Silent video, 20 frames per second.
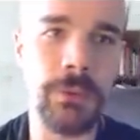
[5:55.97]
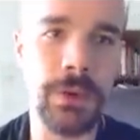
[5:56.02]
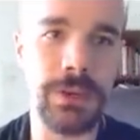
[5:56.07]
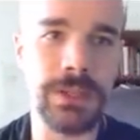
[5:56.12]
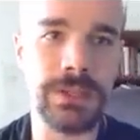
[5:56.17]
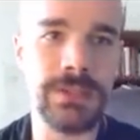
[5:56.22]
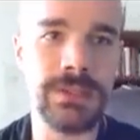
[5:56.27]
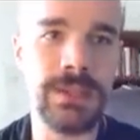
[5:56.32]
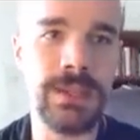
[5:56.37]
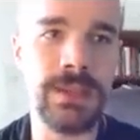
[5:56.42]
1
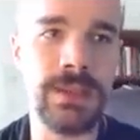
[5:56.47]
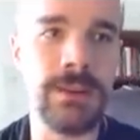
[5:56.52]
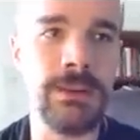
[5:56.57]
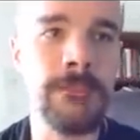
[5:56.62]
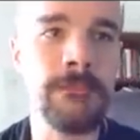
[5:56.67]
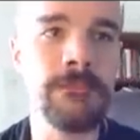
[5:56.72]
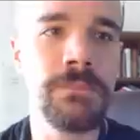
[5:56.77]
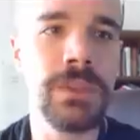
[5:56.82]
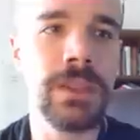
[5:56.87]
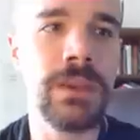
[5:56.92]
and 10.
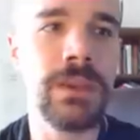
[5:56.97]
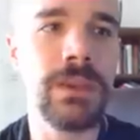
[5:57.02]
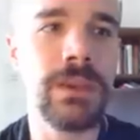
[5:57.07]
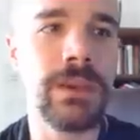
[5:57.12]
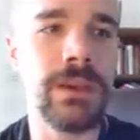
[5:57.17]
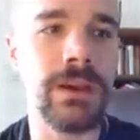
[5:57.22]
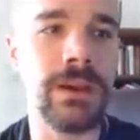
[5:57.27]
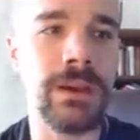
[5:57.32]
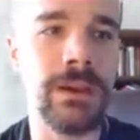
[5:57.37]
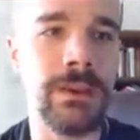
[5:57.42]

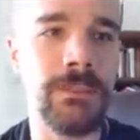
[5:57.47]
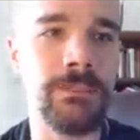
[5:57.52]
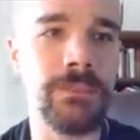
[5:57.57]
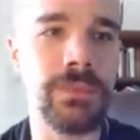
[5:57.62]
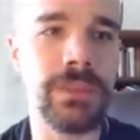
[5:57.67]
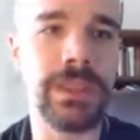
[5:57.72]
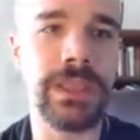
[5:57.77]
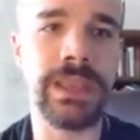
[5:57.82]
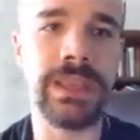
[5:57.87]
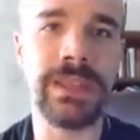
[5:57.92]
Um,
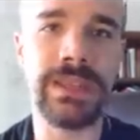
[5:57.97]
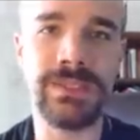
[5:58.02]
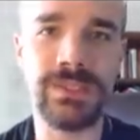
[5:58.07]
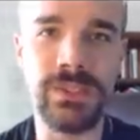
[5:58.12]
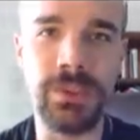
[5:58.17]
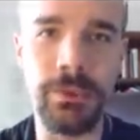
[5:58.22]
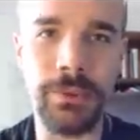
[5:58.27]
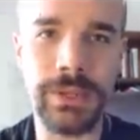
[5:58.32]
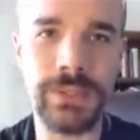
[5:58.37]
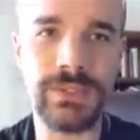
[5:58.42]
and it's
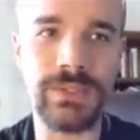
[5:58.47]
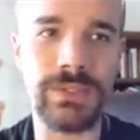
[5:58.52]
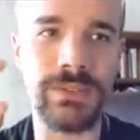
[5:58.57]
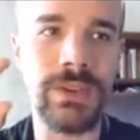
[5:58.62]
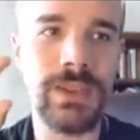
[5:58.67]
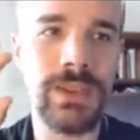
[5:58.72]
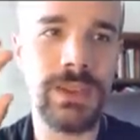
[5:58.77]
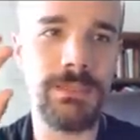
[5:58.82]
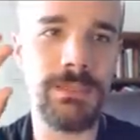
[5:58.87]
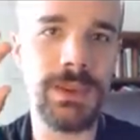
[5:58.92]
going to
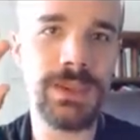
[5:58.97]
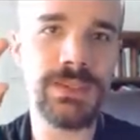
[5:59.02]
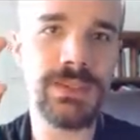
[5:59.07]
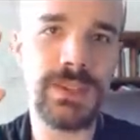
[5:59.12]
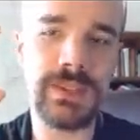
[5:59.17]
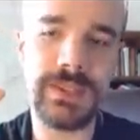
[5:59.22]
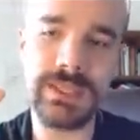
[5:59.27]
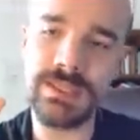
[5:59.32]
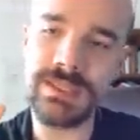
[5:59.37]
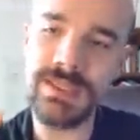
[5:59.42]

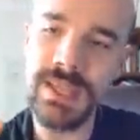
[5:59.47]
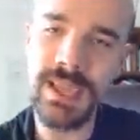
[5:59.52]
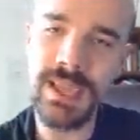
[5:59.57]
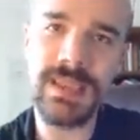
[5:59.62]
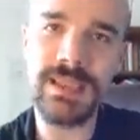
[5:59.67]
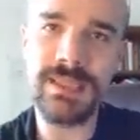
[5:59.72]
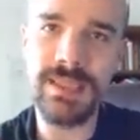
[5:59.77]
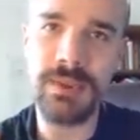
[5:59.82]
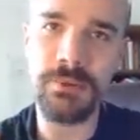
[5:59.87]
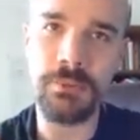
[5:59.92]
basically
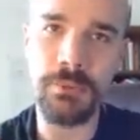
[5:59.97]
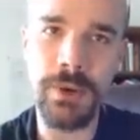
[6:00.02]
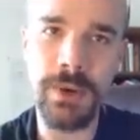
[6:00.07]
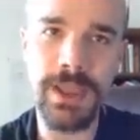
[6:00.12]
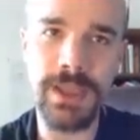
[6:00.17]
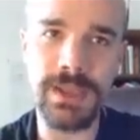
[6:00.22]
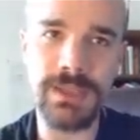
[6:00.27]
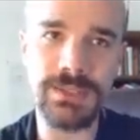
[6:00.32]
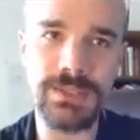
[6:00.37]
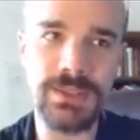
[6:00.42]
take that
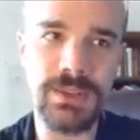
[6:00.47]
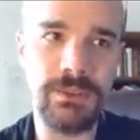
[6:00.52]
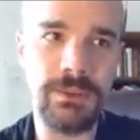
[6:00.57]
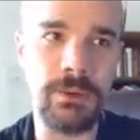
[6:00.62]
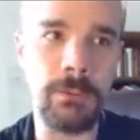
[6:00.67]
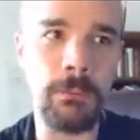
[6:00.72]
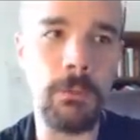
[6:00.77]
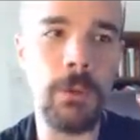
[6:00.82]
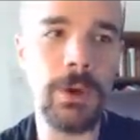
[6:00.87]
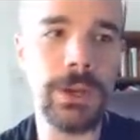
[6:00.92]
range
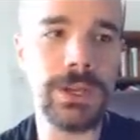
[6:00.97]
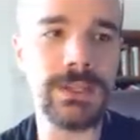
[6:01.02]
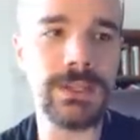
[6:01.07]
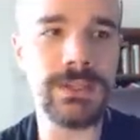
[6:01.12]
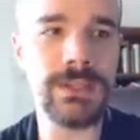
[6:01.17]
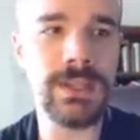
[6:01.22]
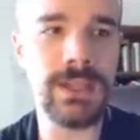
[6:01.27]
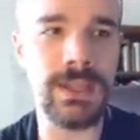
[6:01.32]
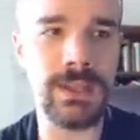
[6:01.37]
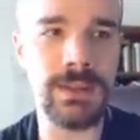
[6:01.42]
from 1
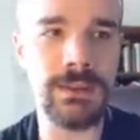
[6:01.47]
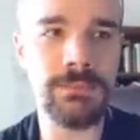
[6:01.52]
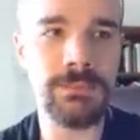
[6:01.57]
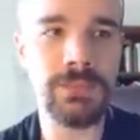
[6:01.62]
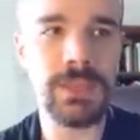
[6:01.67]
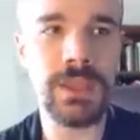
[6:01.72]
and 10